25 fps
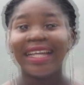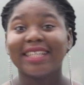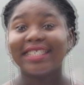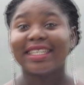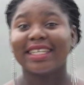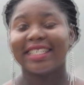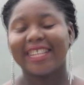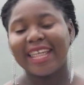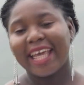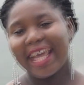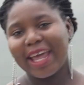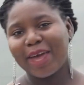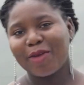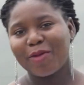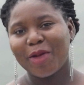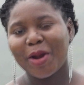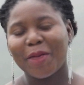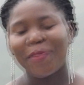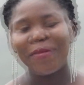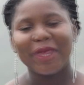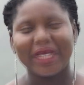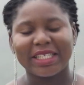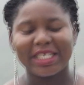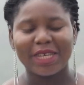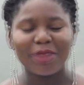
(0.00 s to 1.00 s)
Today,
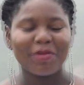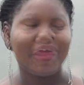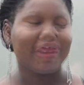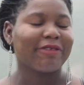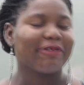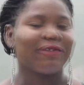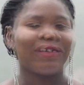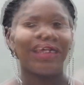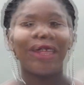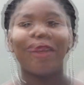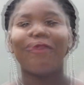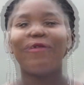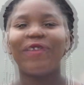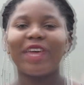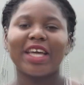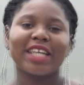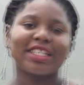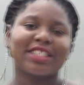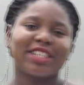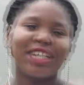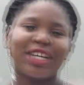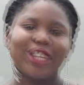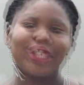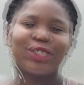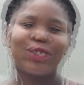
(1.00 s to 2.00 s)
we're meeting with
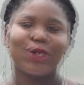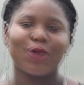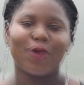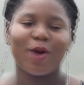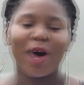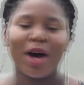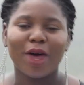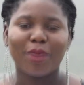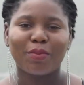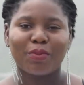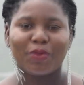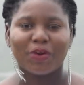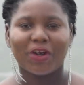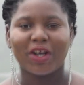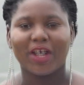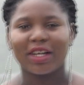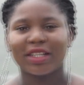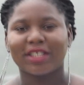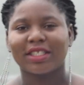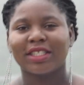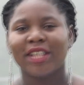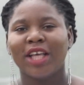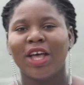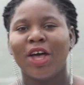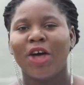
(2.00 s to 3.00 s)
Victor Joel
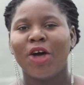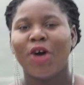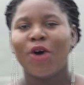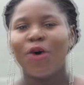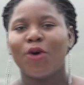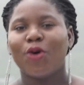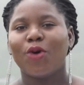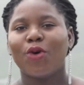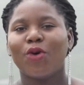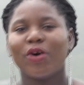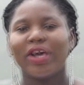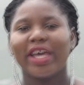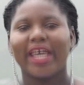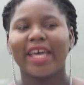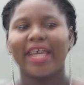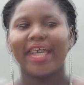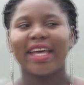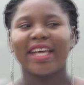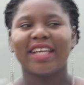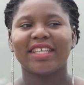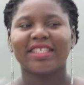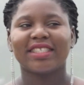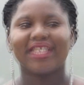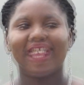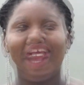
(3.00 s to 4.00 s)
Brooks, who
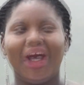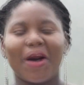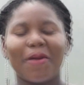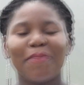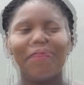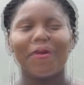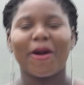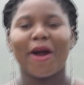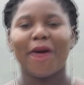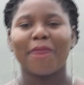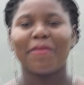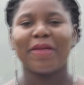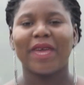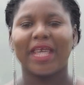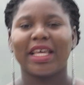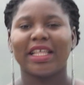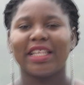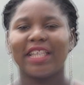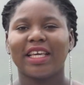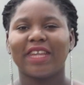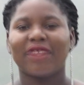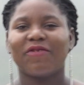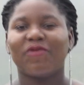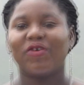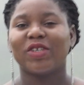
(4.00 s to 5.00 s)
is a
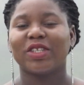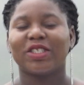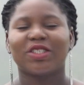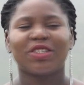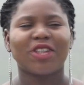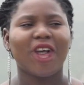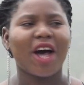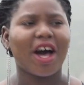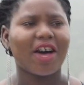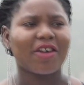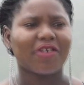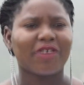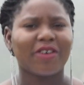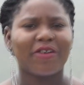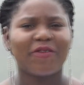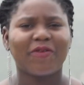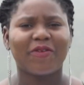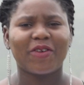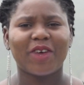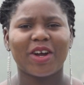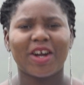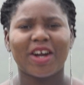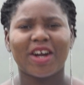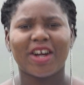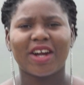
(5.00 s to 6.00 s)
Barbadian
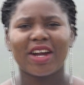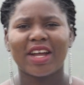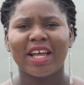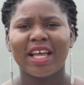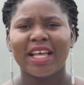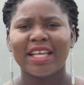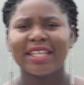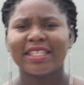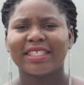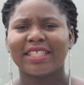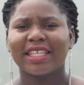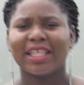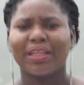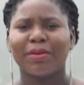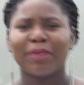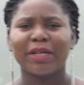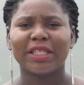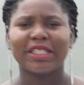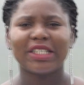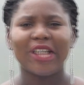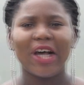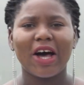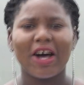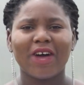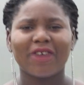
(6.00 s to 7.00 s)
photographer,
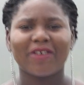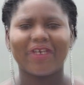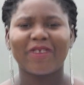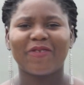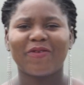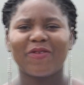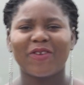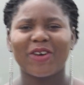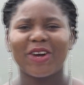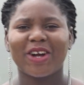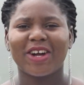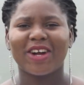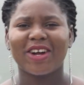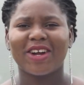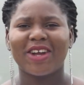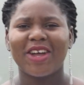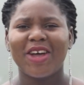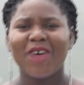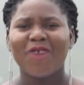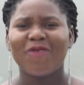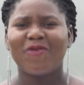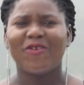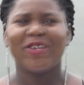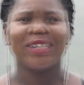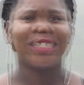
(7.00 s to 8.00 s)
cinematographer,
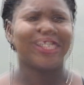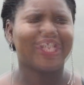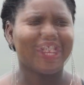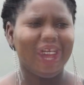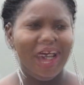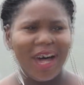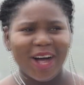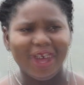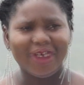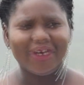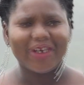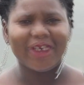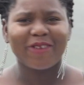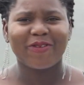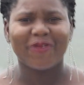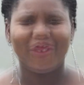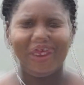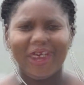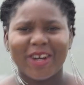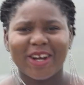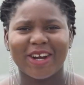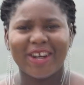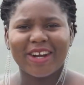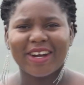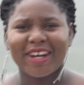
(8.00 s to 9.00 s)

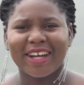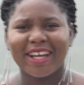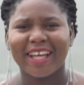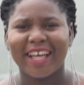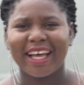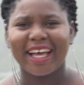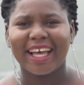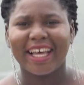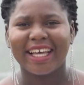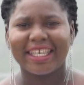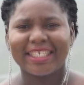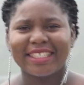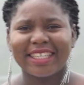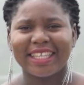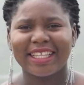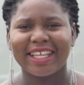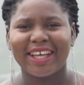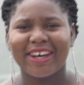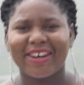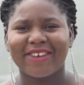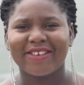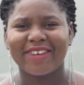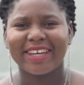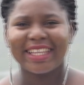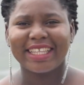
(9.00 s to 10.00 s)
I said
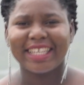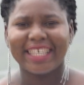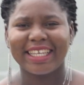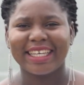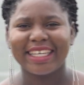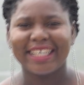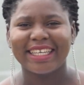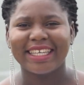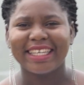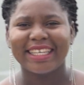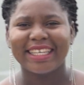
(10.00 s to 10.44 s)
that already?